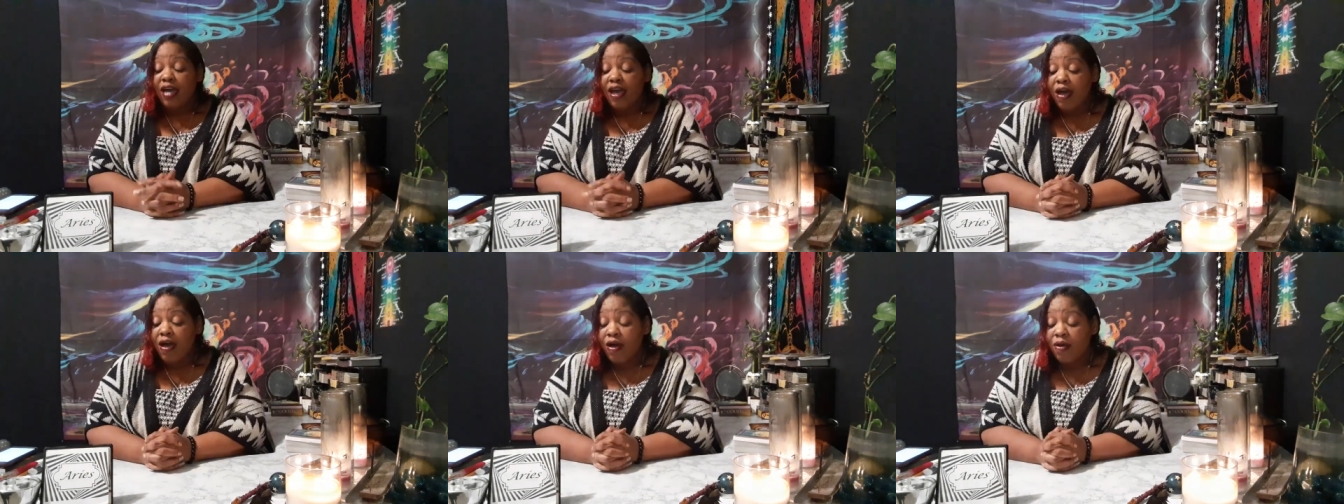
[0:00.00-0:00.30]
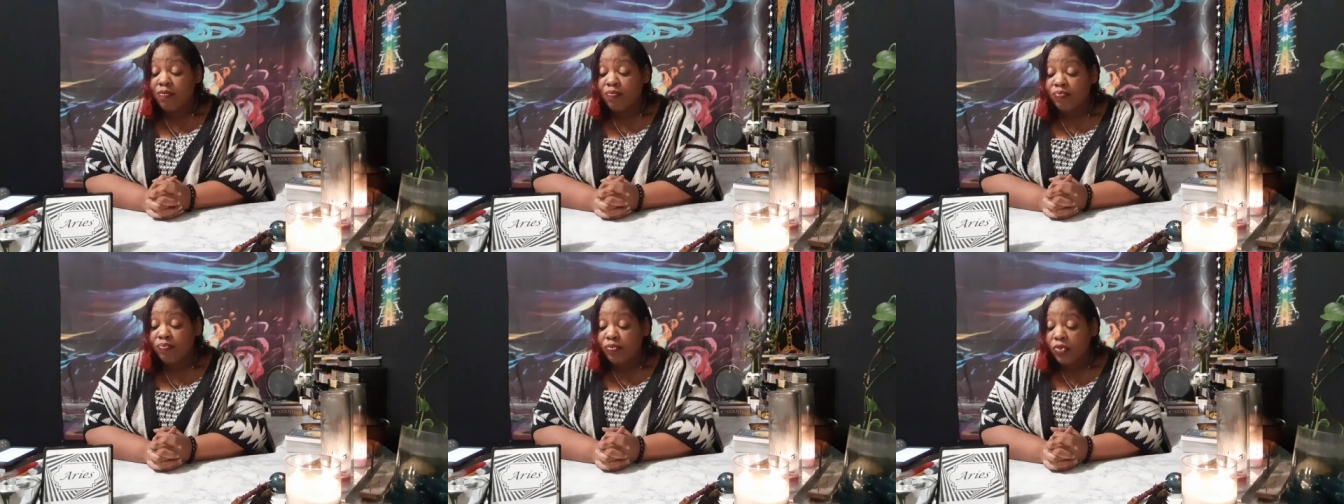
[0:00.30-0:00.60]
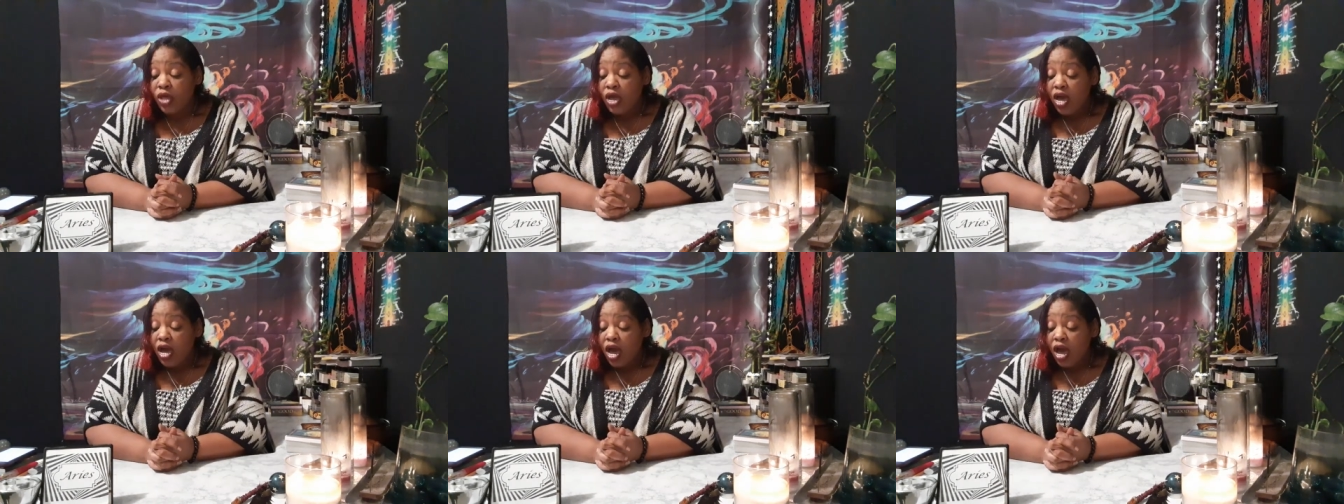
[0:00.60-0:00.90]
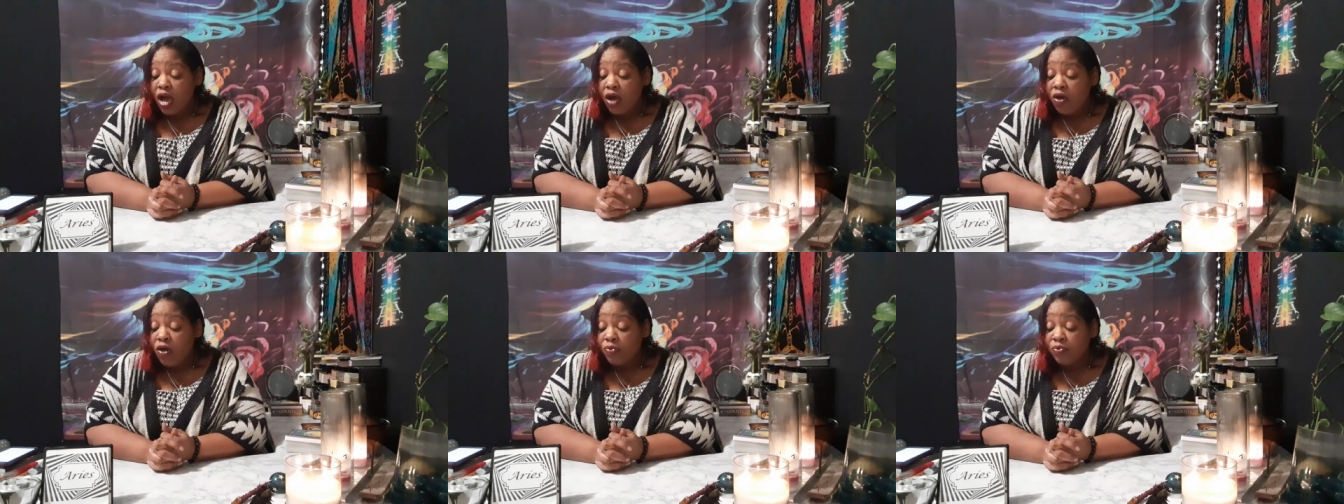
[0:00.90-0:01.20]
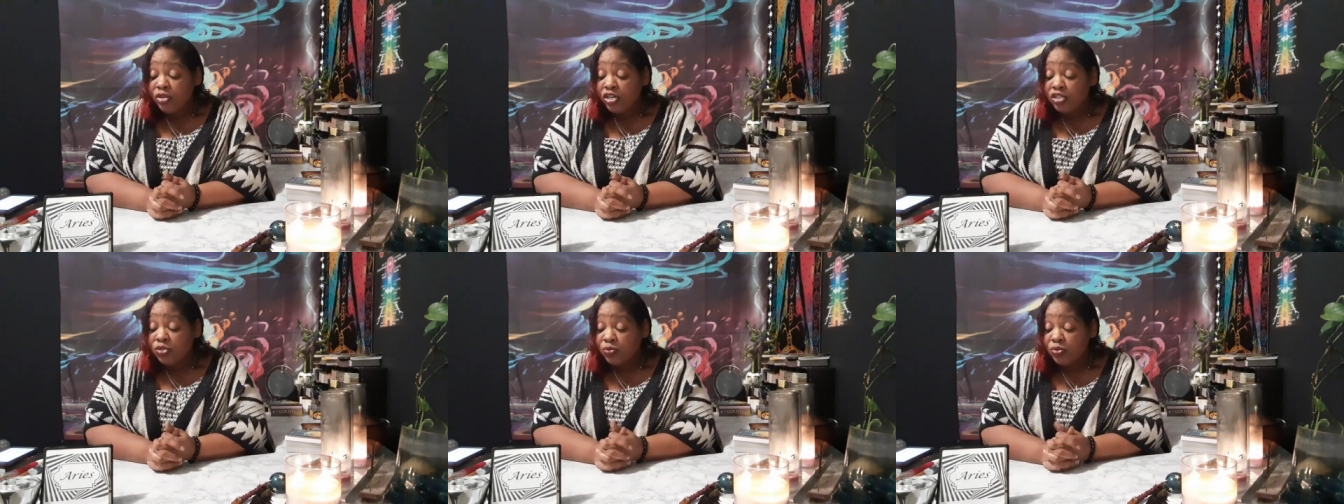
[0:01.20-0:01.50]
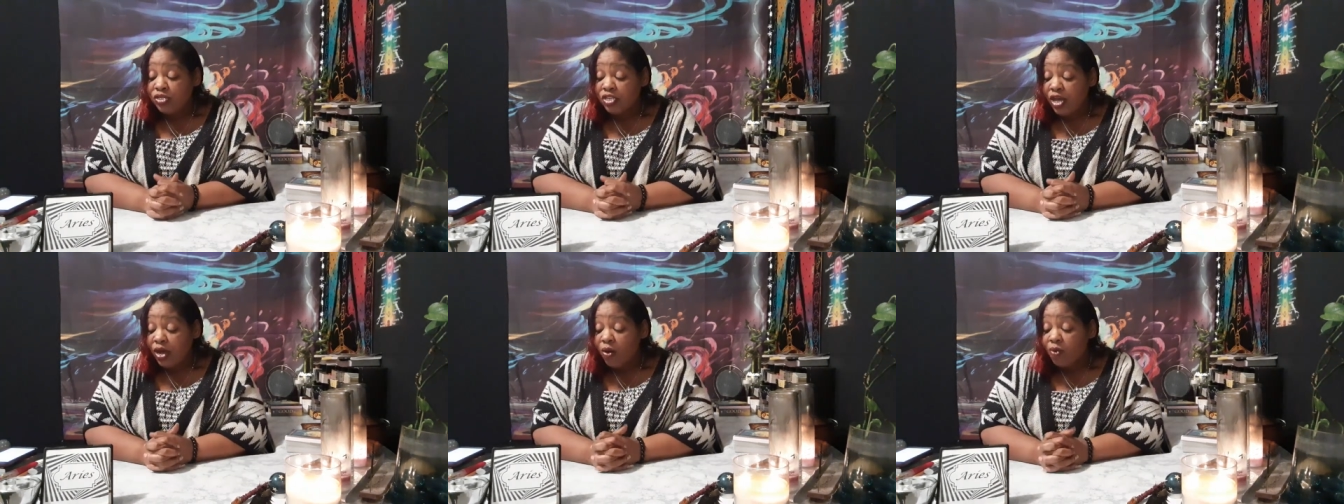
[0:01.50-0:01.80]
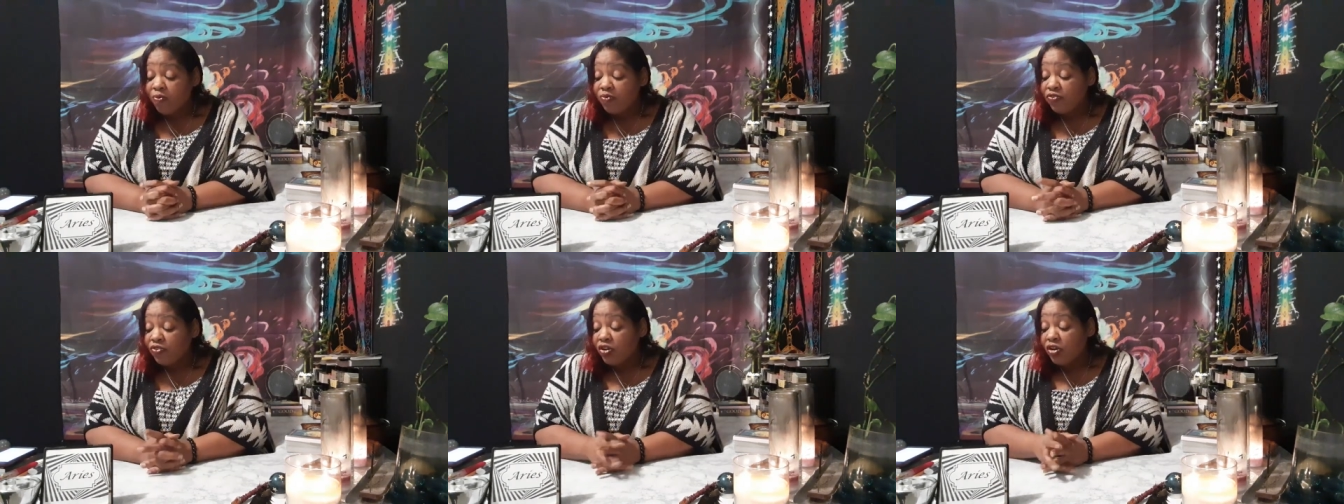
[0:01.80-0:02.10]
Um, I hope this was
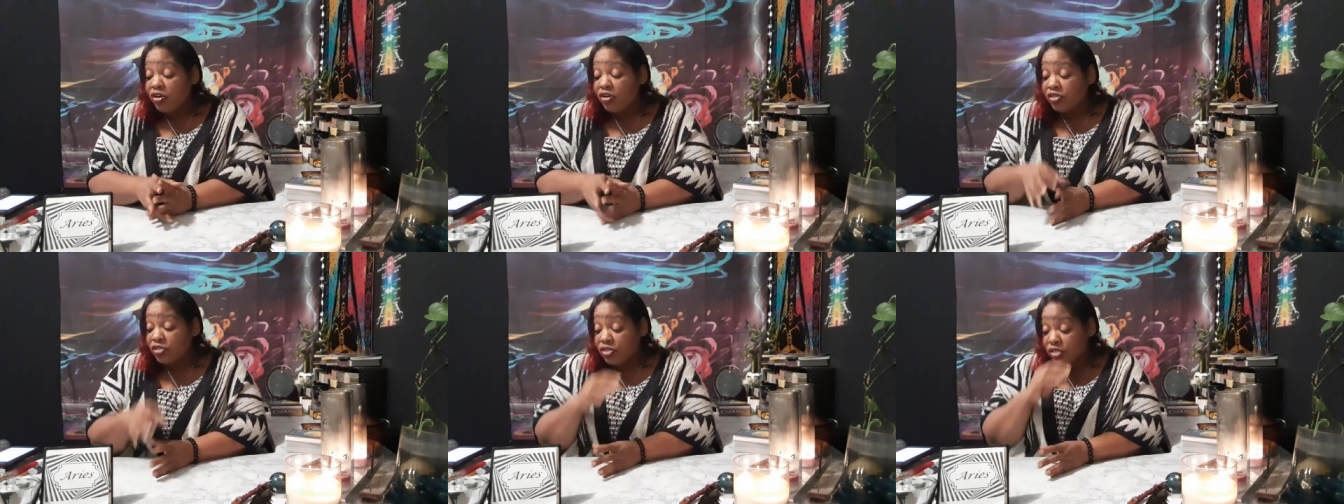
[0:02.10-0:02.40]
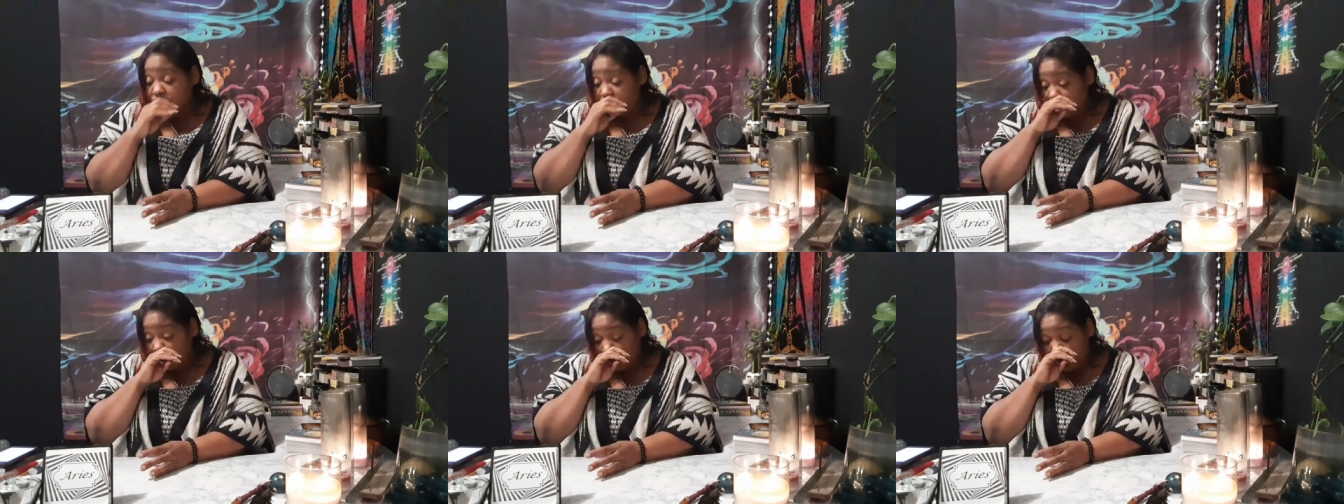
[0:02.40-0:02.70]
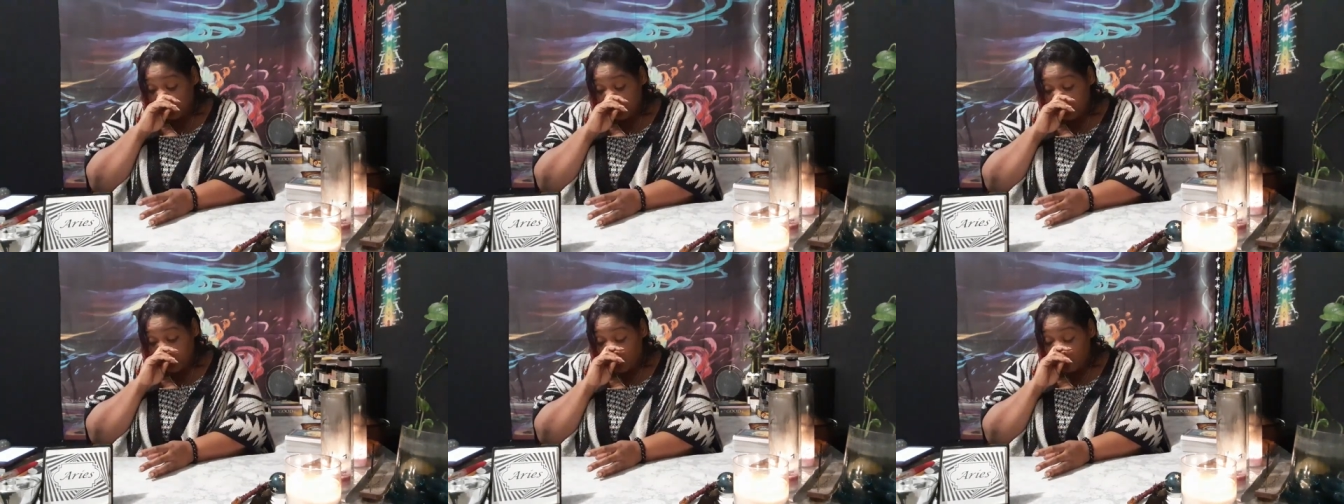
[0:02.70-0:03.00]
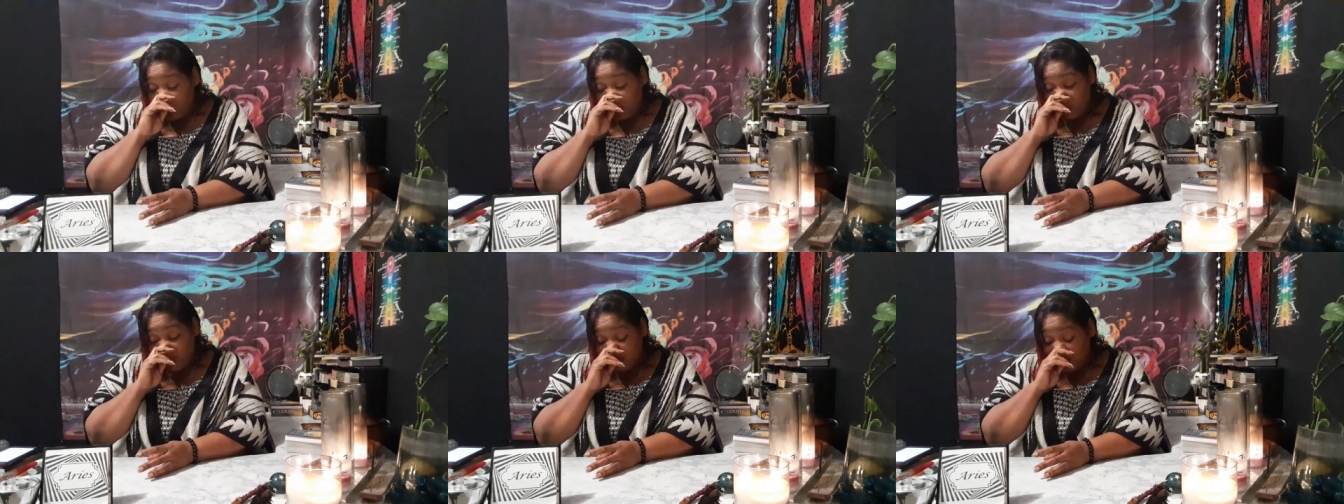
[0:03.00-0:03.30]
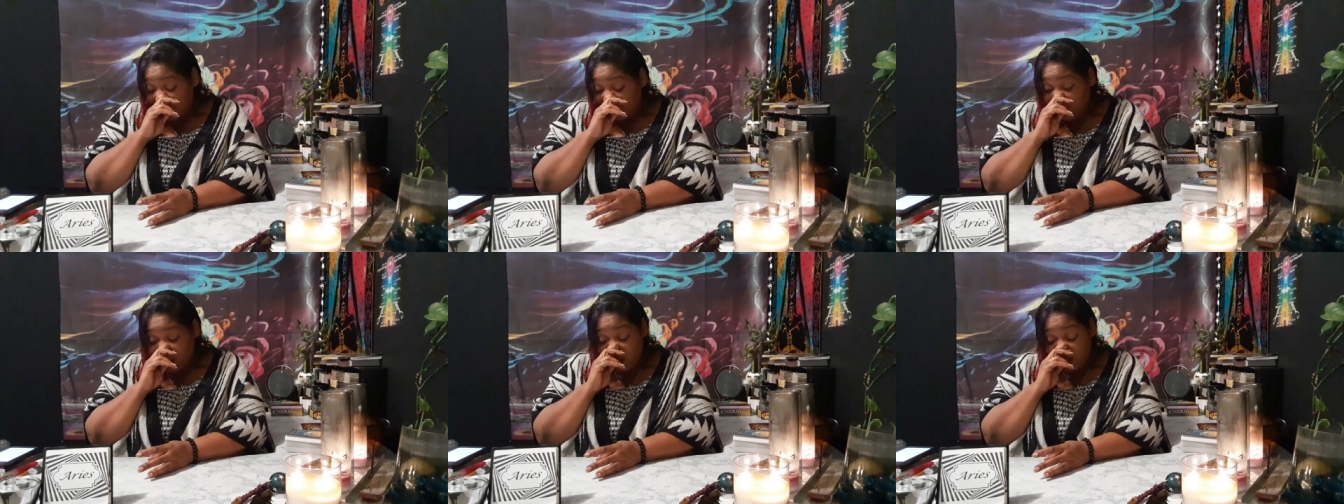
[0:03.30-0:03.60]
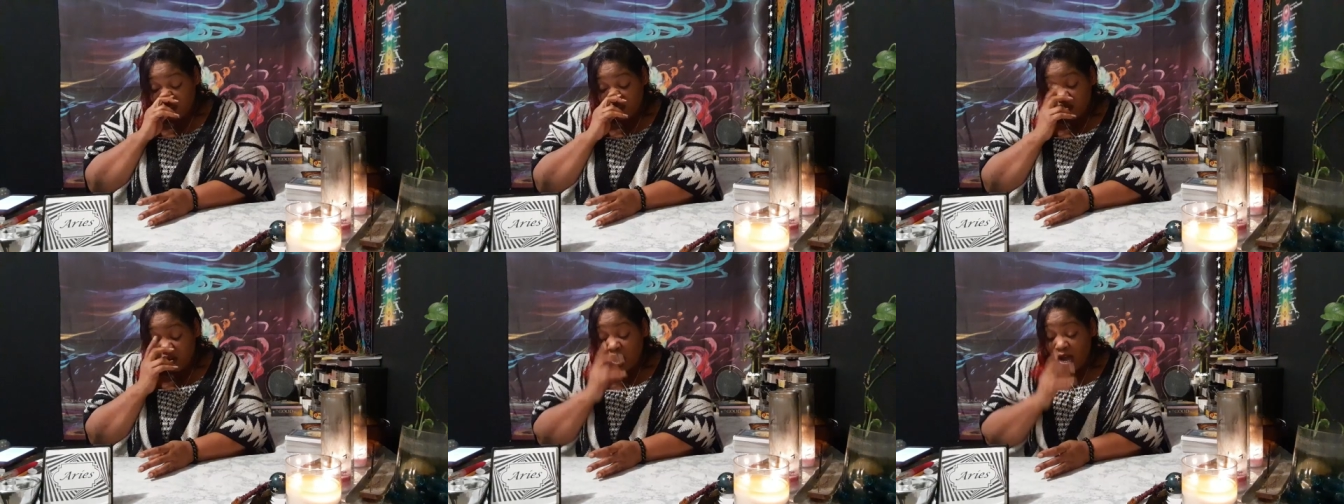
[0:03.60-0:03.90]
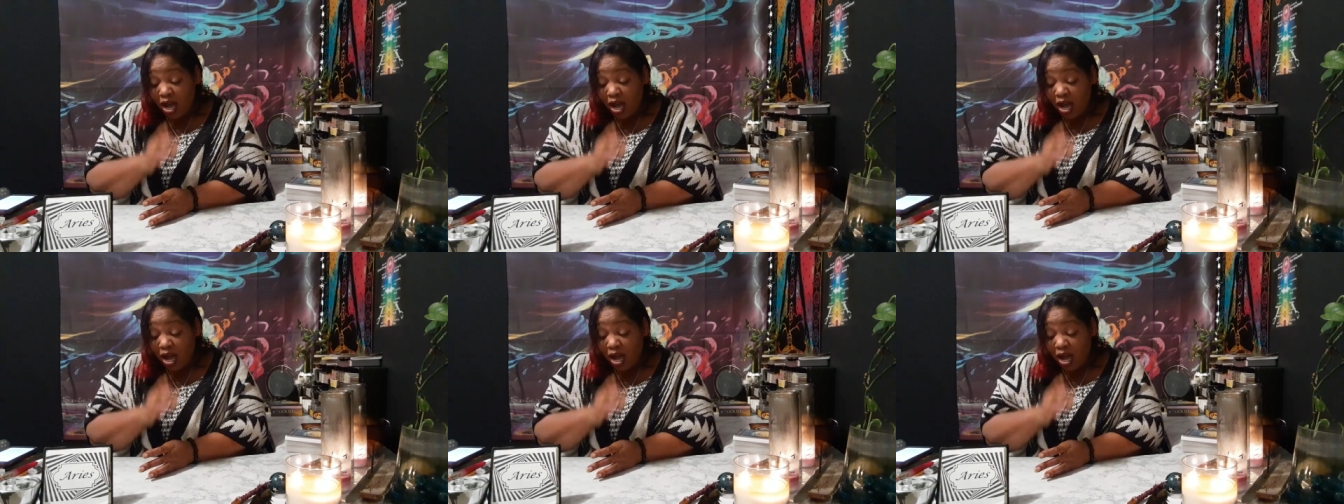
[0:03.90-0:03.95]
helpful to some of you.